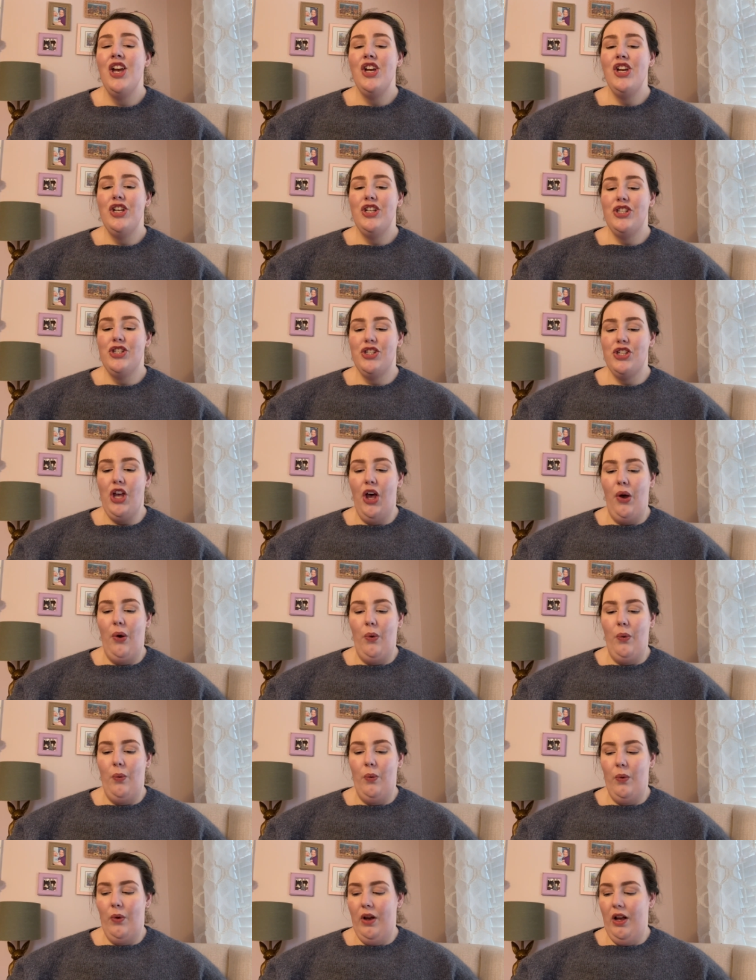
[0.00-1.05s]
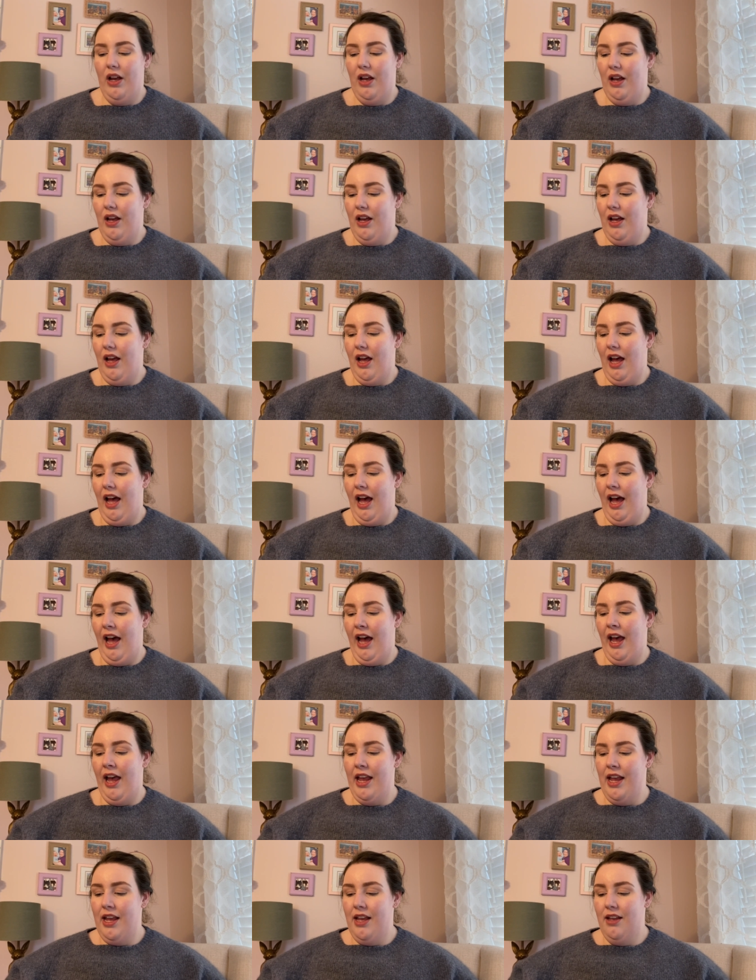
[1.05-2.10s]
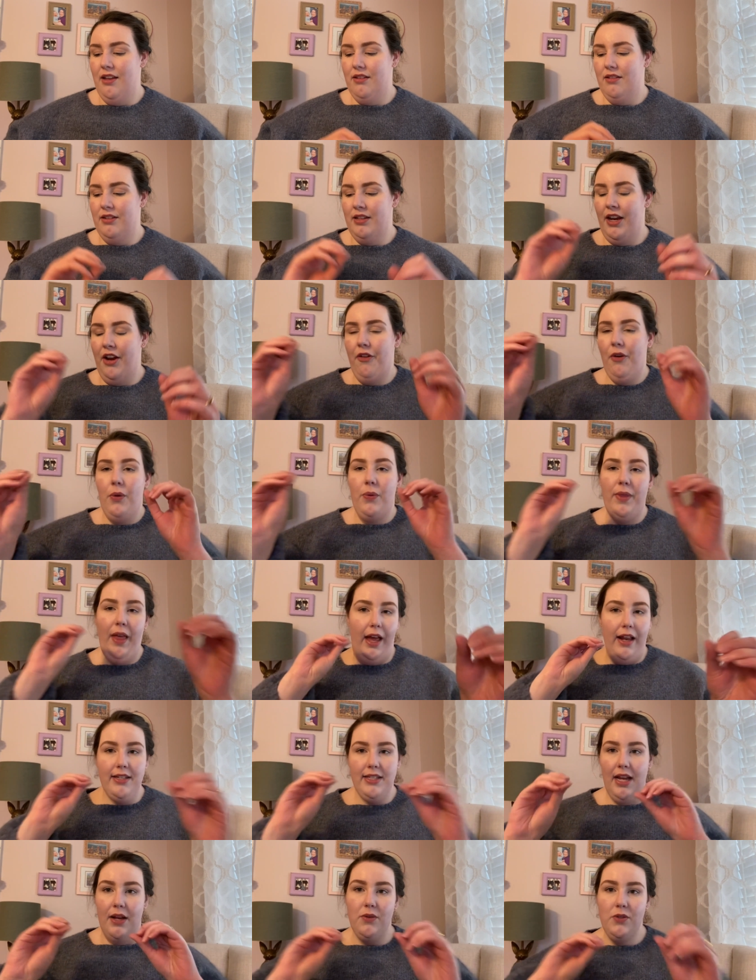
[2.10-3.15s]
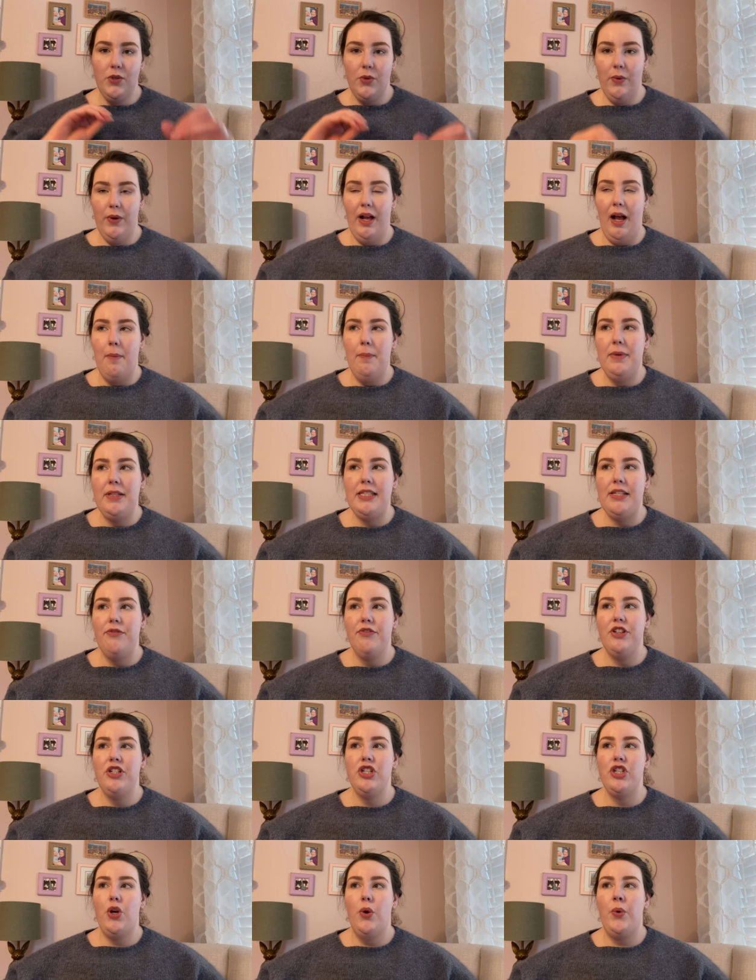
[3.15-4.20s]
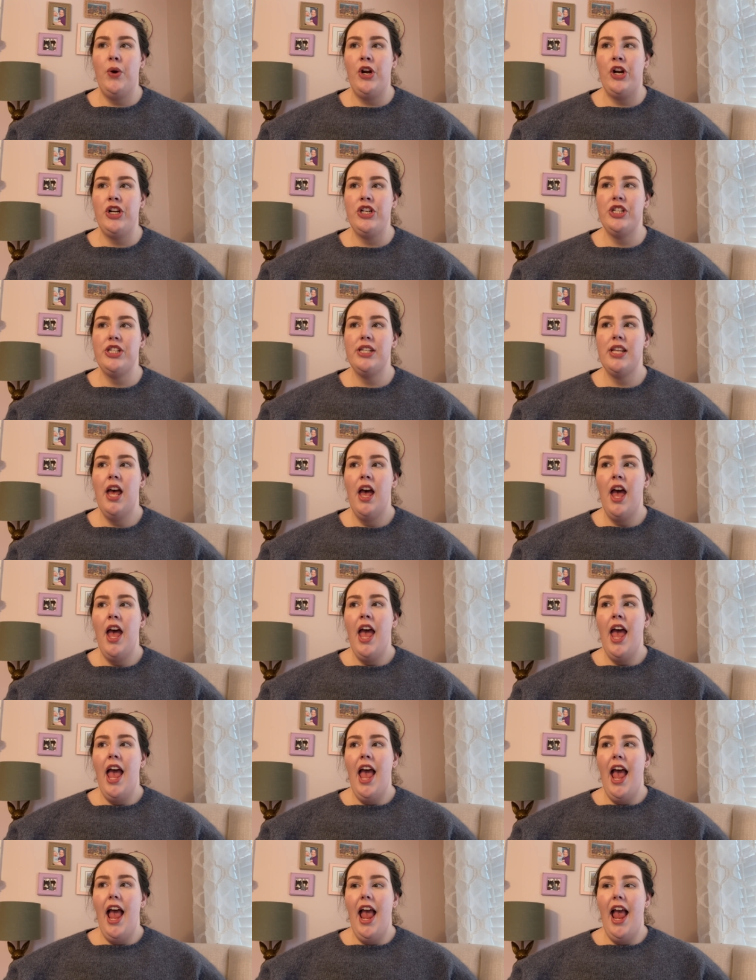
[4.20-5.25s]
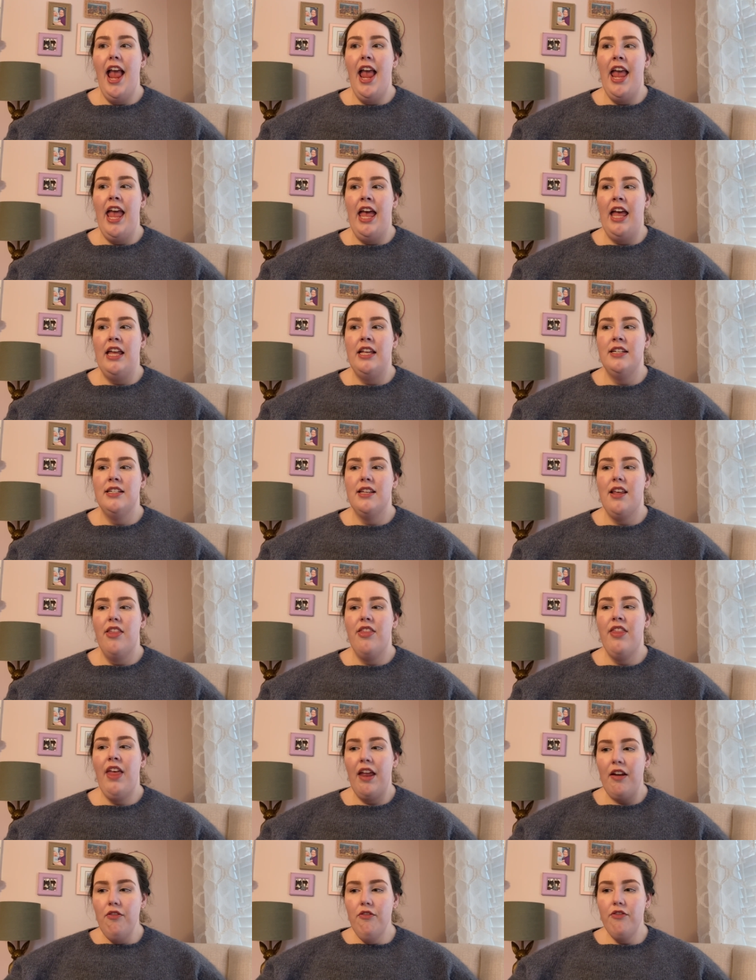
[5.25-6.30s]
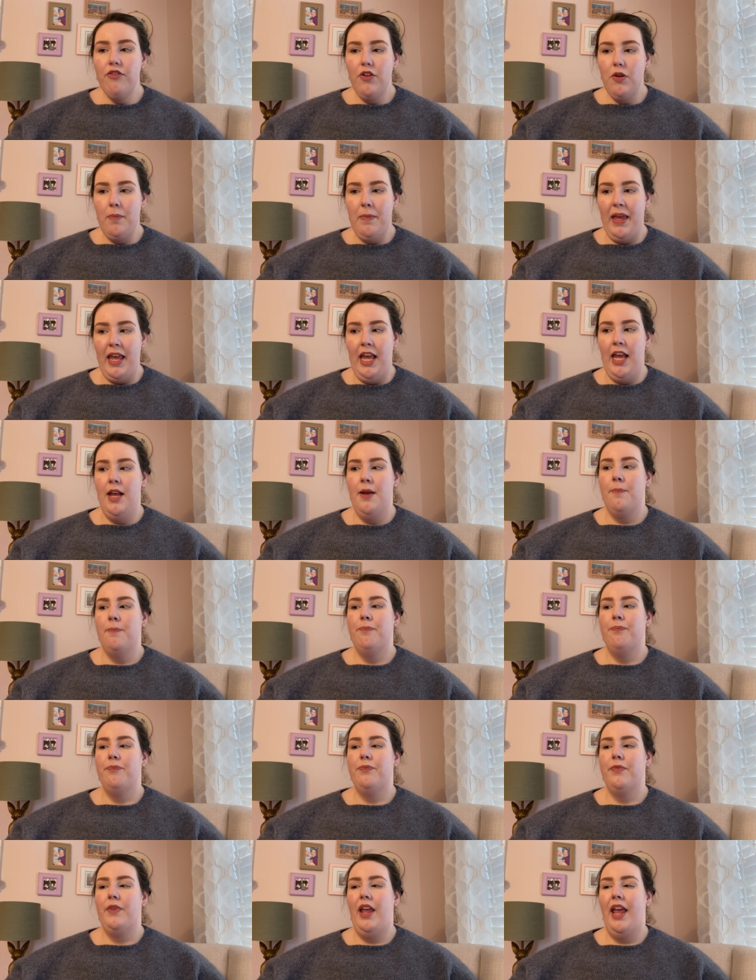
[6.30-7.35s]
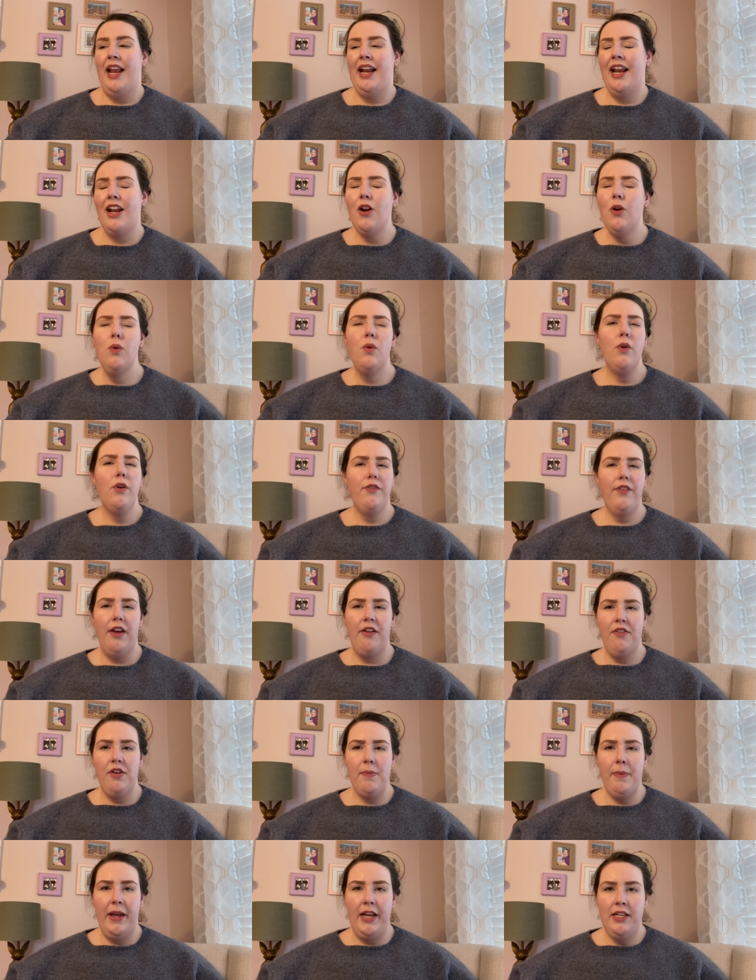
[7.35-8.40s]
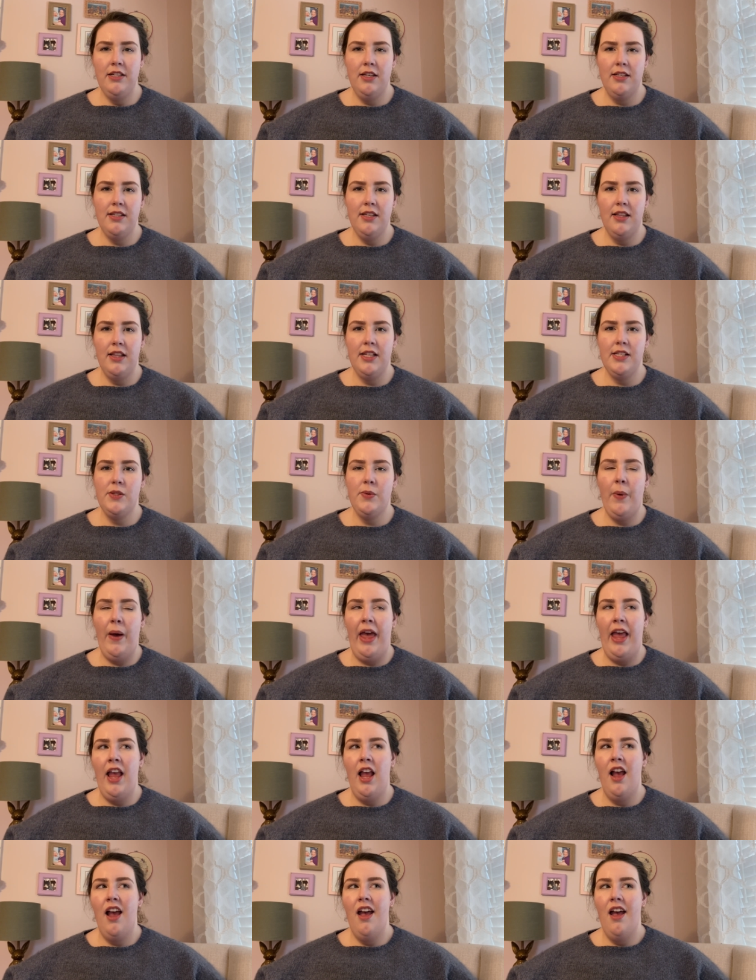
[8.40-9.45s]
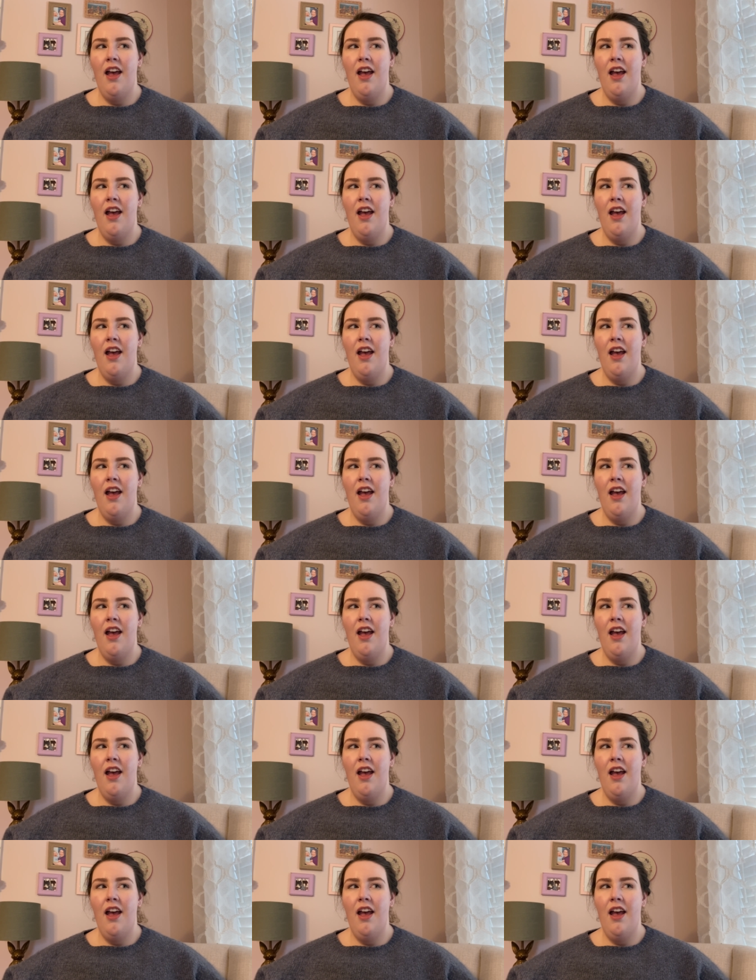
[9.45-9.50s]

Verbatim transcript: So I narrowed that down to a couple different donors. And then for me, and I don't know if everybody does it this way,